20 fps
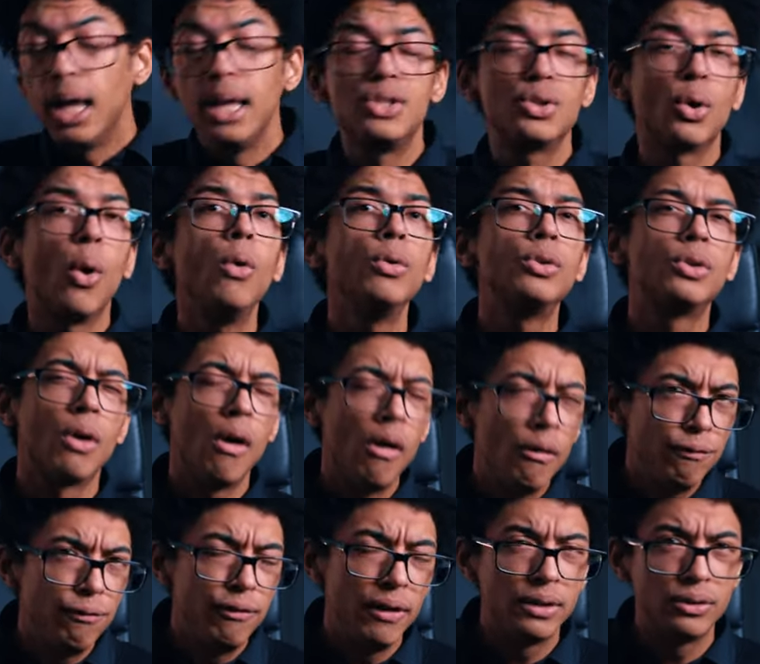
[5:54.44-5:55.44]
It's called
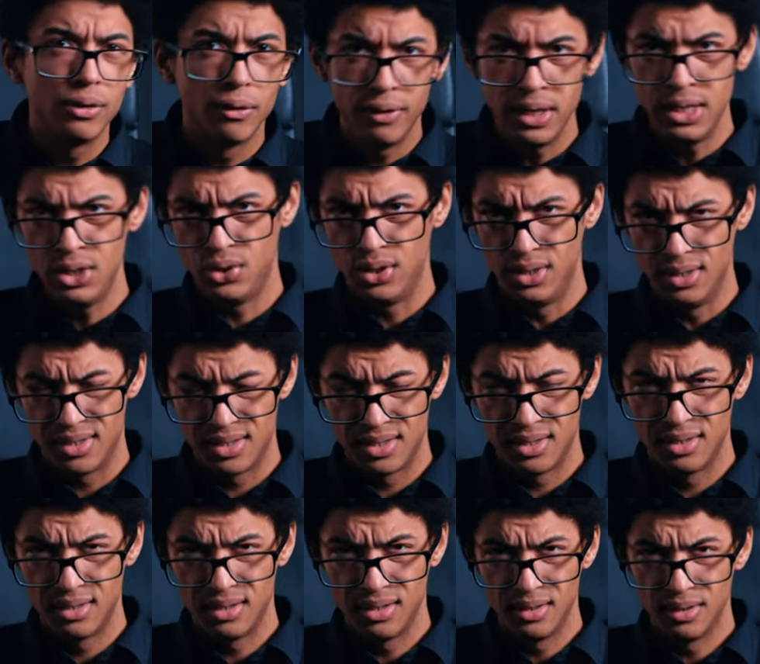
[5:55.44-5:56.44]
conflict of interest.
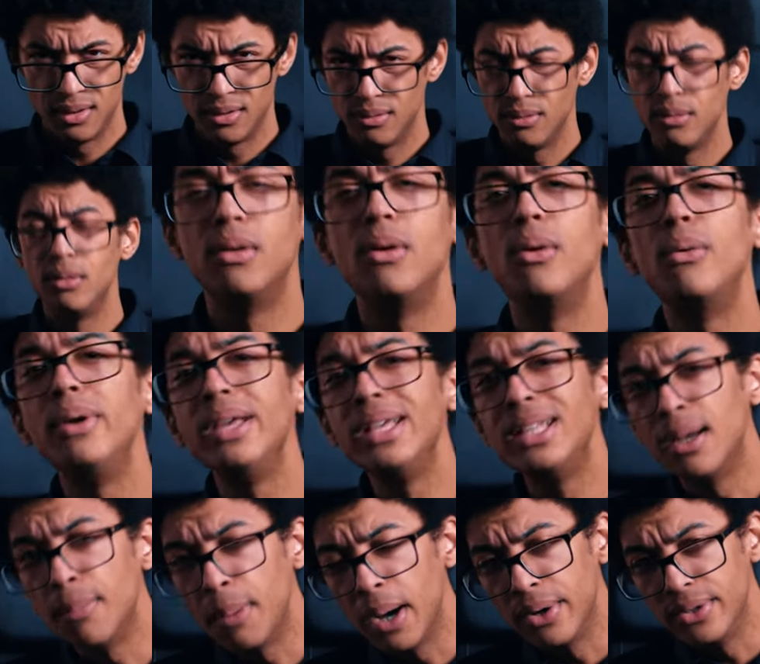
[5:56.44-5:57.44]

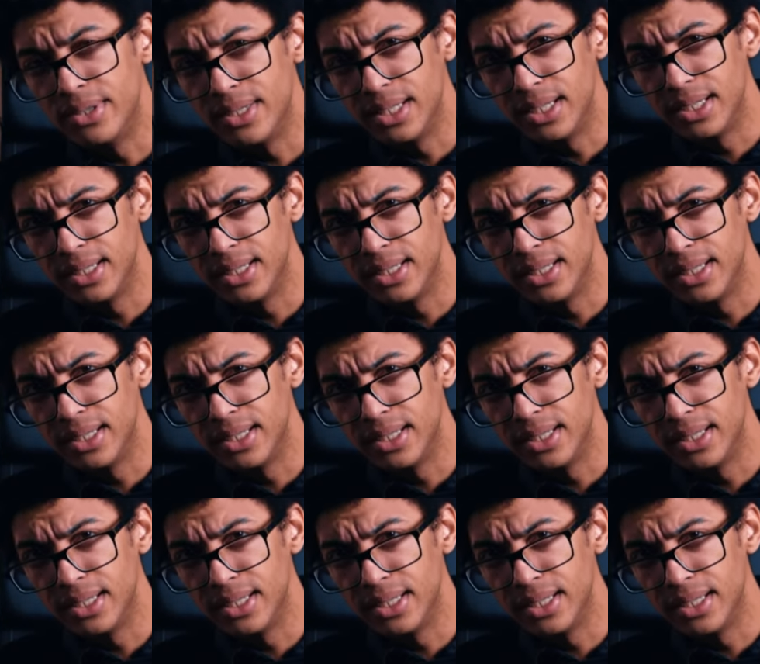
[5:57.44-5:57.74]
Read about